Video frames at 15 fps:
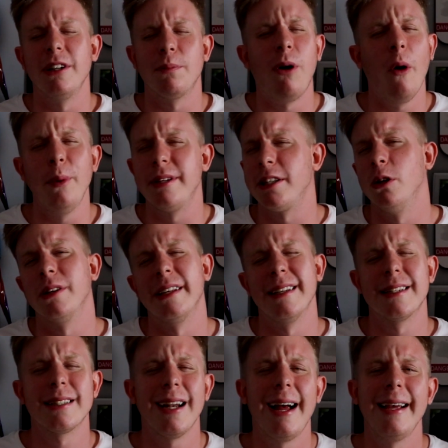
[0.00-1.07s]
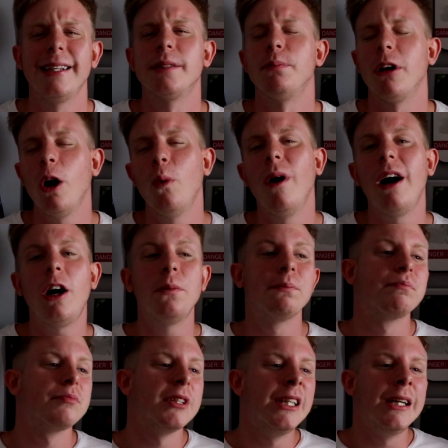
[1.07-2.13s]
It'll probably still get dislikes, but oh well.